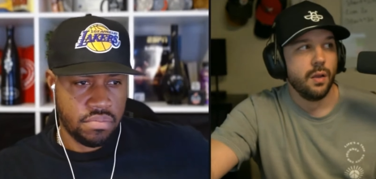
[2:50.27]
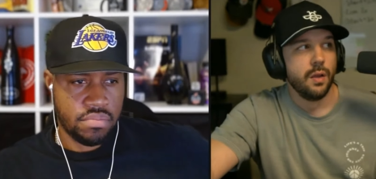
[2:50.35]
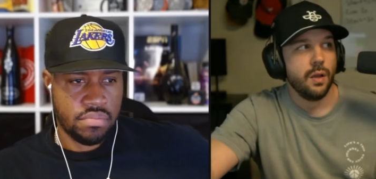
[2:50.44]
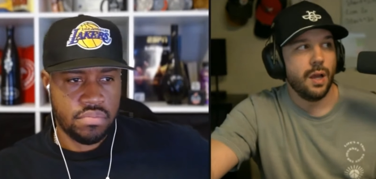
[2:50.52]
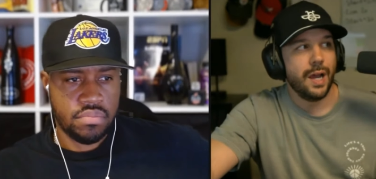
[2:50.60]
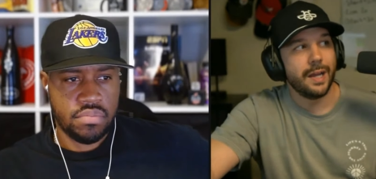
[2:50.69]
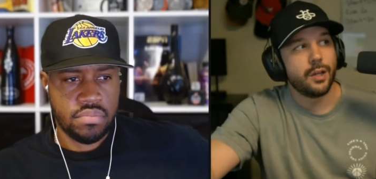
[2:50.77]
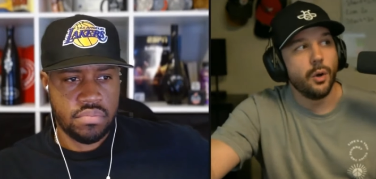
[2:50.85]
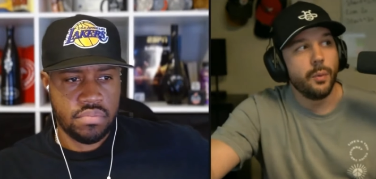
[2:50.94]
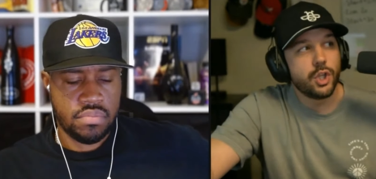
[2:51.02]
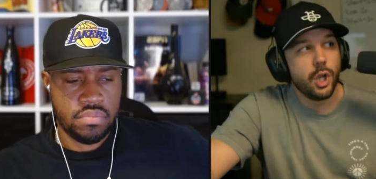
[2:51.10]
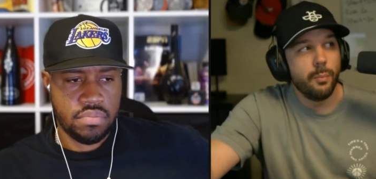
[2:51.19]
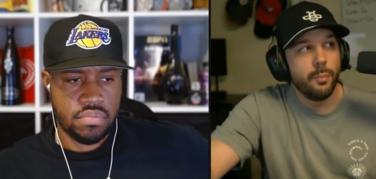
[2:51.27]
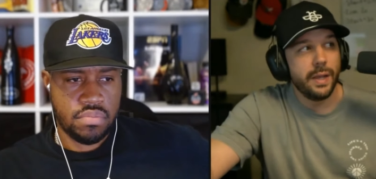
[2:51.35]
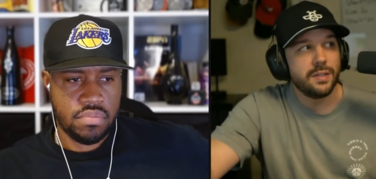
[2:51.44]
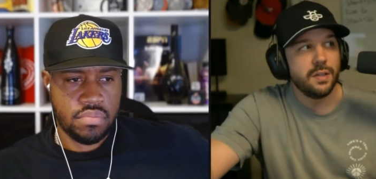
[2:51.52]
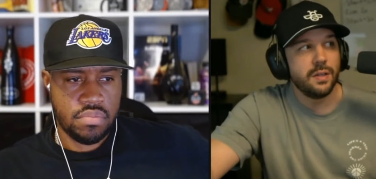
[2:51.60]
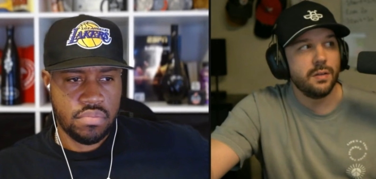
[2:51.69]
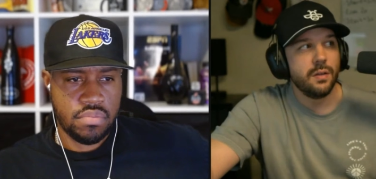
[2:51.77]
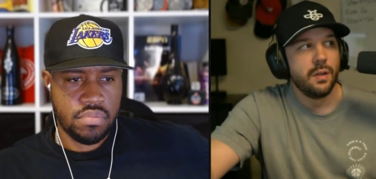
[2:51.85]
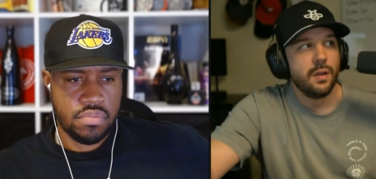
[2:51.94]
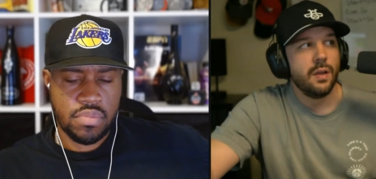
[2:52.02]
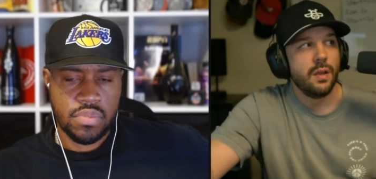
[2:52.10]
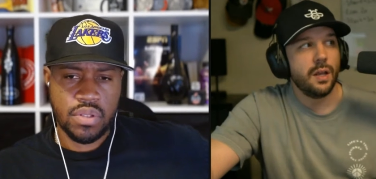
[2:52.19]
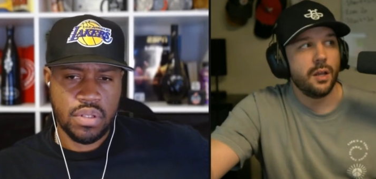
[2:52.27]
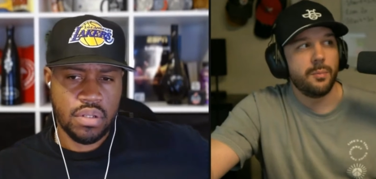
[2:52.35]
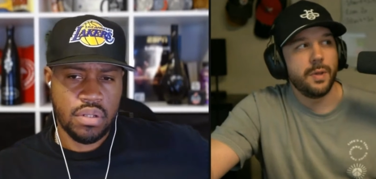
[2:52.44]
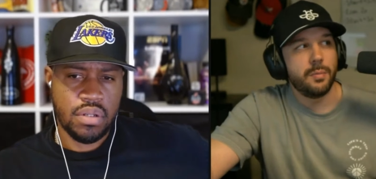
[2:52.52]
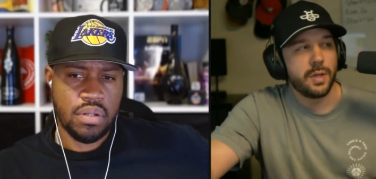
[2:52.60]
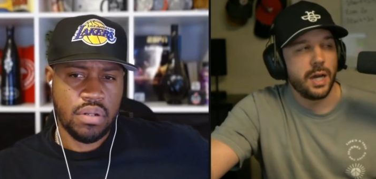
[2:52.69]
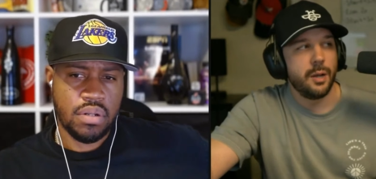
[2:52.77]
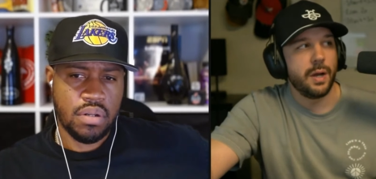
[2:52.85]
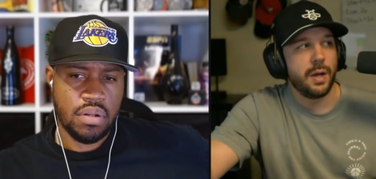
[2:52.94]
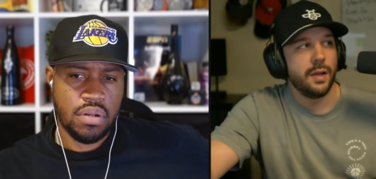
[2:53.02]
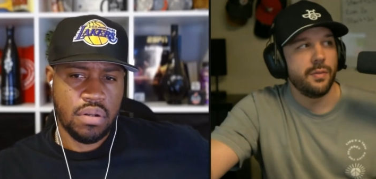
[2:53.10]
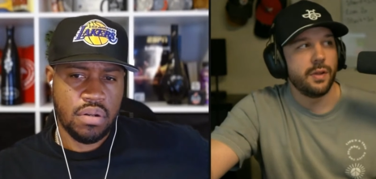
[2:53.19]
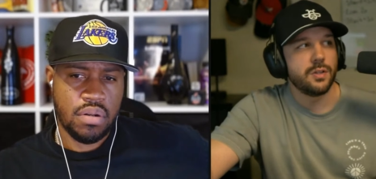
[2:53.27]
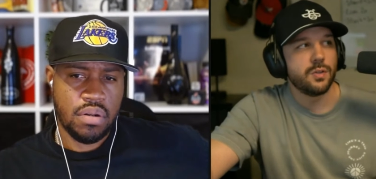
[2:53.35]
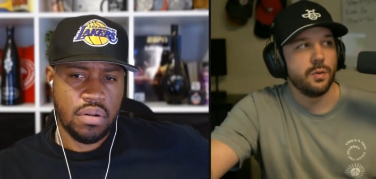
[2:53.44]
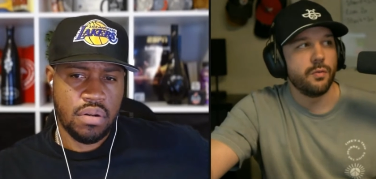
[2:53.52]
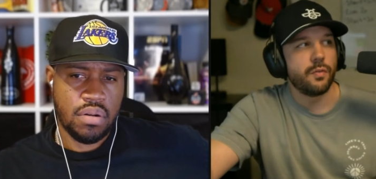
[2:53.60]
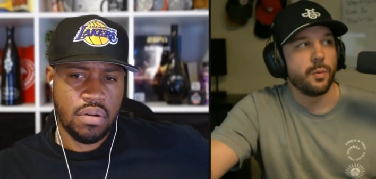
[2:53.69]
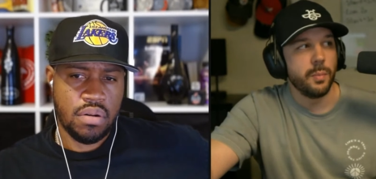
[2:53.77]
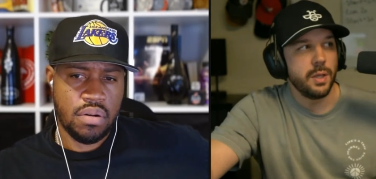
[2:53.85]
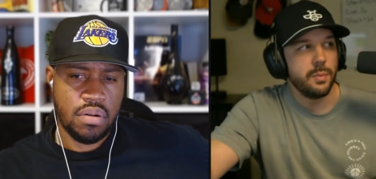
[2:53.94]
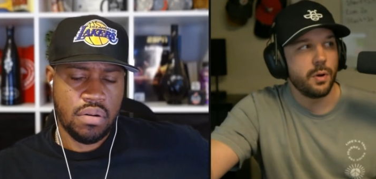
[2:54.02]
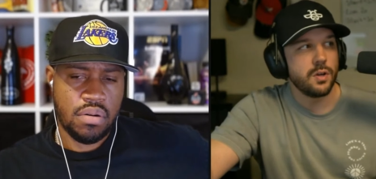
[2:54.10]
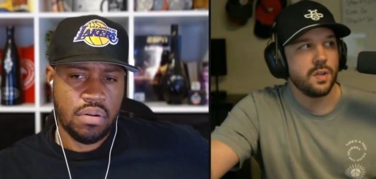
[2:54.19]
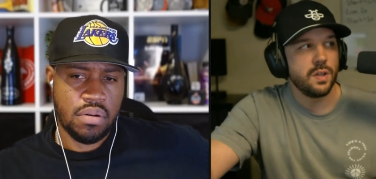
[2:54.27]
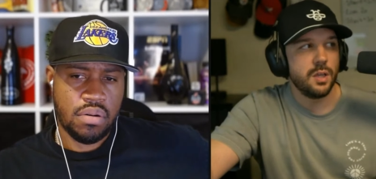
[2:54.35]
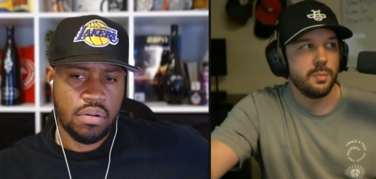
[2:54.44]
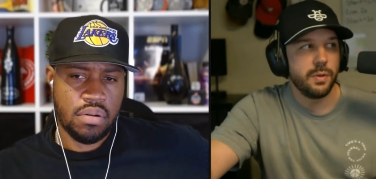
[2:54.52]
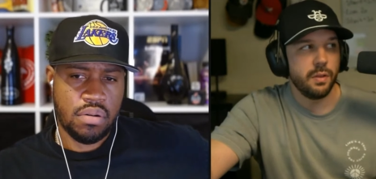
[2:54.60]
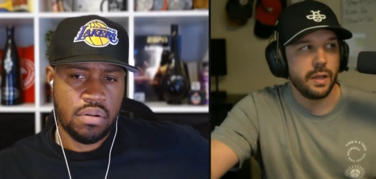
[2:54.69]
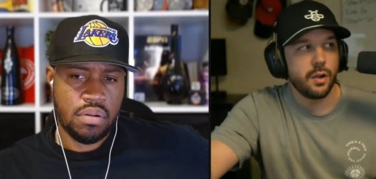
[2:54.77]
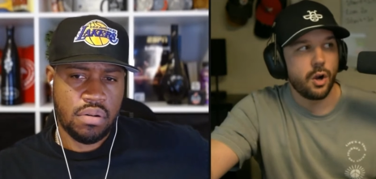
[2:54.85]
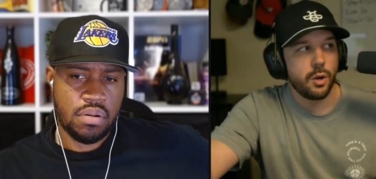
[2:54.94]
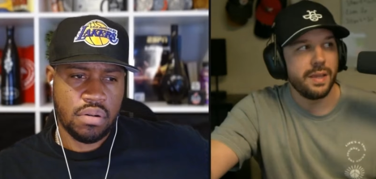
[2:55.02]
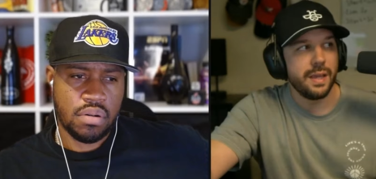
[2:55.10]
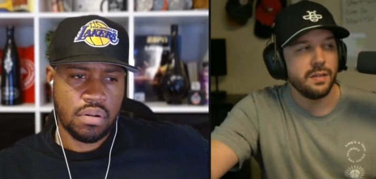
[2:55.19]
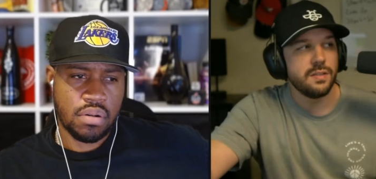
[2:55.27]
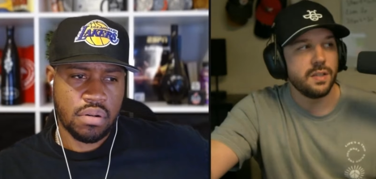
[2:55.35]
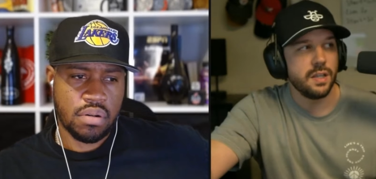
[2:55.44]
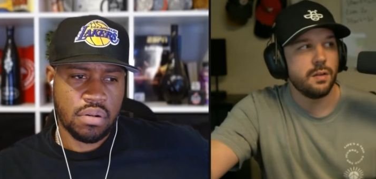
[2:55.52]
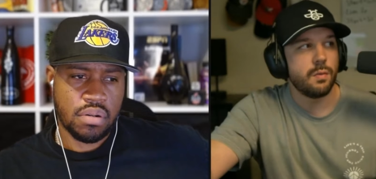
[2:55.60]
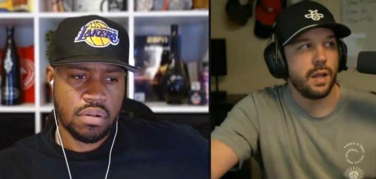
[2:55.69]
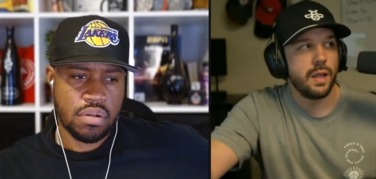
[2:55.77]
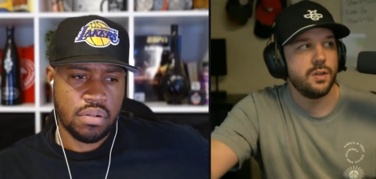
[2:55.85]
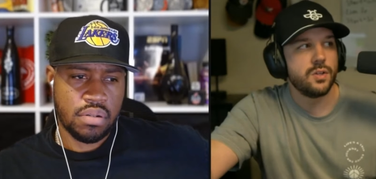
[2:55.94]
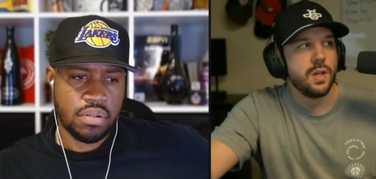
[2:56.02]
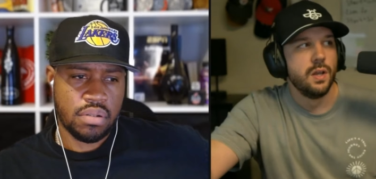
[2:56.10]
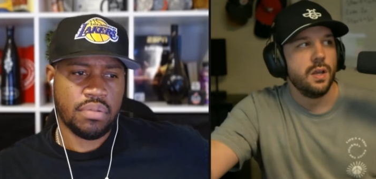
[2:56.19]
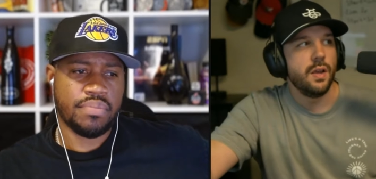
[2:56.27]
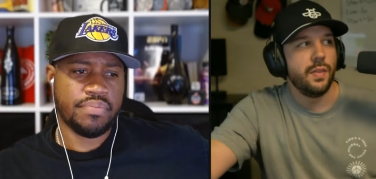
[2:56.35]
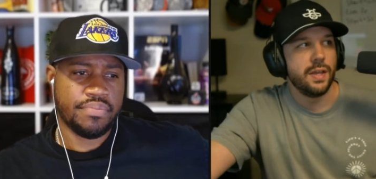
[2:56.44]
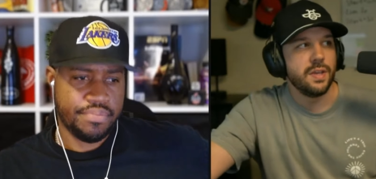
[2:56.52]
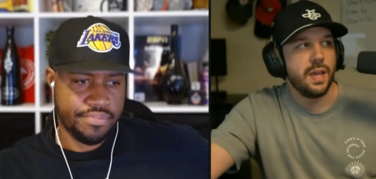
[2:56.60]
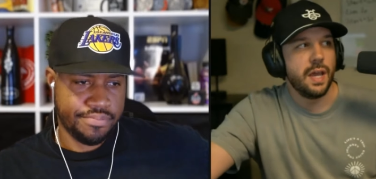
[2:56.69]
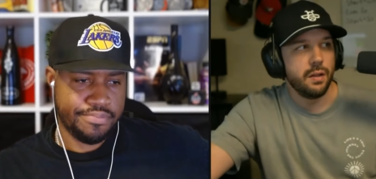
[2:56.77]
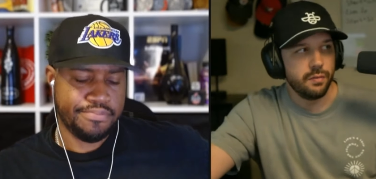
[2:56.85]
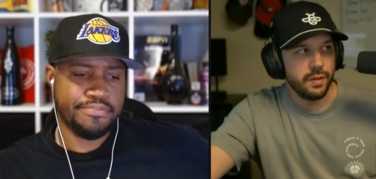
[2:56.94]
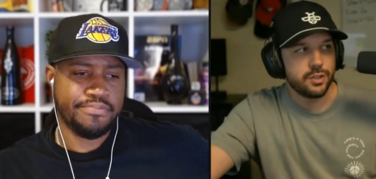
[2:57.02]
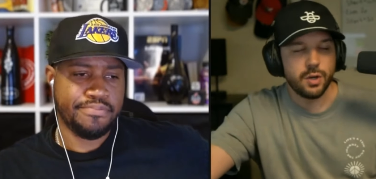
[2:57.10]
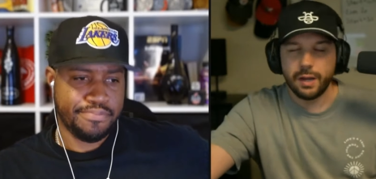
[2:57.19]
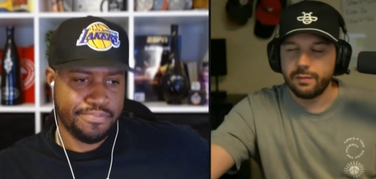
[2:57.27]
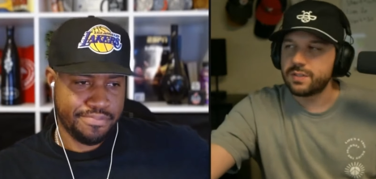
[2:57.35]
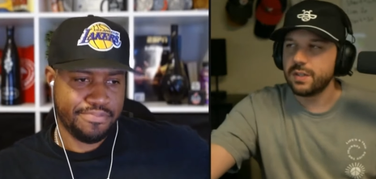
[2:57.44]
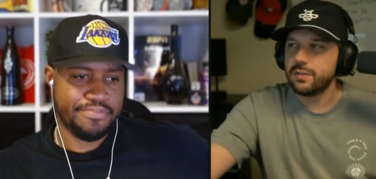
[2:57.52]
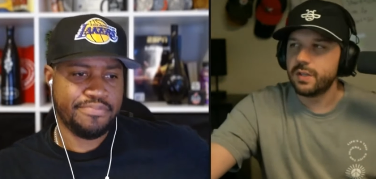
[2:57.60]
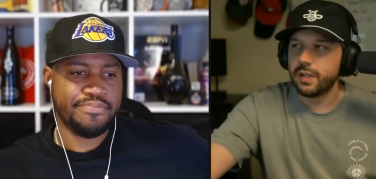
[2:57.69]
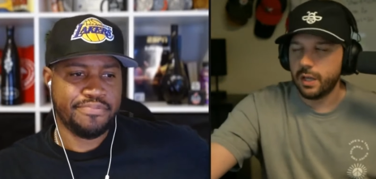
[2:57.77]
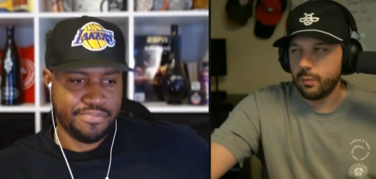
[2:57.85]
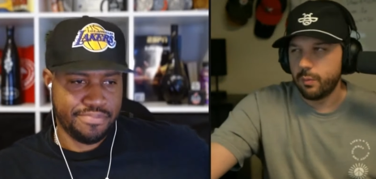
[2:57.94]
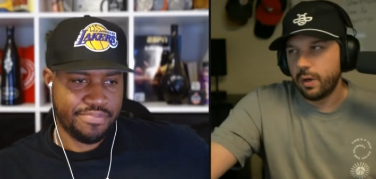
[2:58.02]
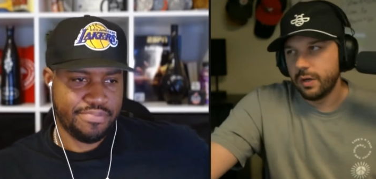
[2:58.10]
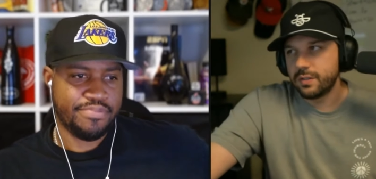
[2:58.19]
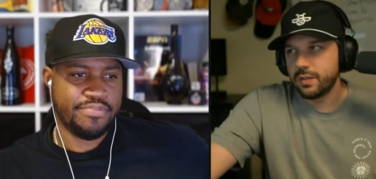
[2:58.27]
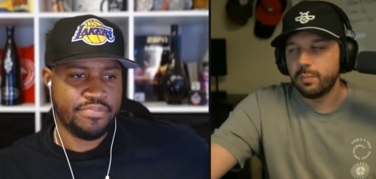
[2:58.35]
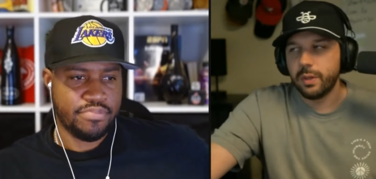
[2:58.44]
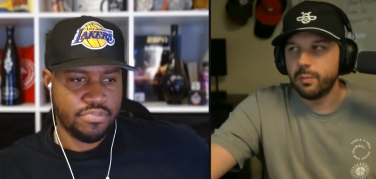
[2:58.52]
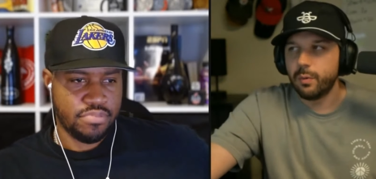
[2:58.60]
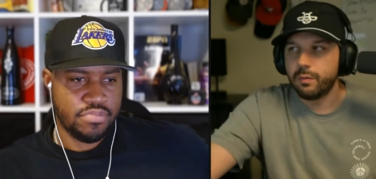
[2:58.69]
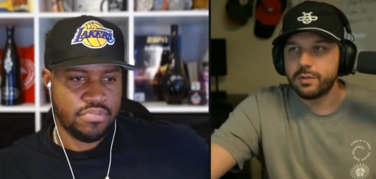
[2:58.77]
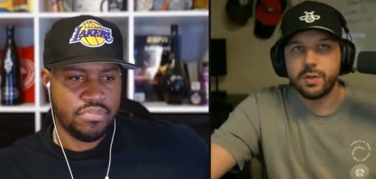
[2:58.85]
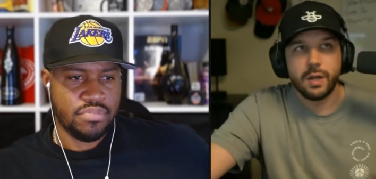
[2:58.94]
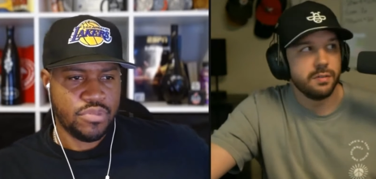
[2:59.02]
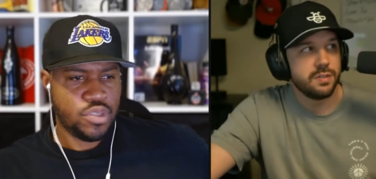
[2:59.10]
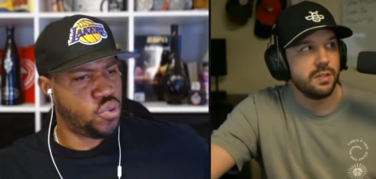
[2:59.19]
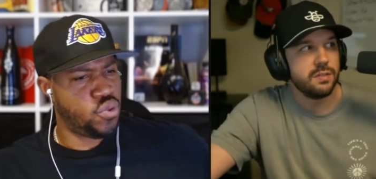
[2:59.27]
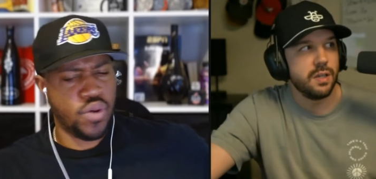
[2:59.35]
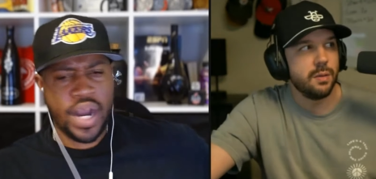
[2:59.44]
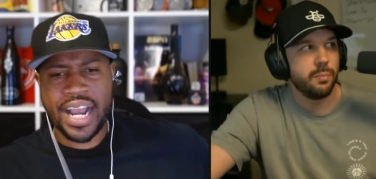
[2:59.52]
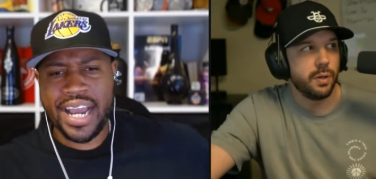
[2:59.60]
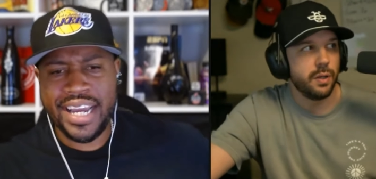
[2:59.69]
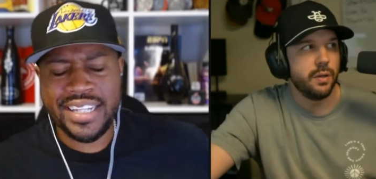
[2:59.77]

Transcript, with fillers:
Speaker 1: I go with Joe Mixon and he'd be kind of behind there. So for me personally, he'd be like RB 18 range. And that's ahead of like Travis Etienne. I would honestly play him over Travis Etienne. But Ooh, I got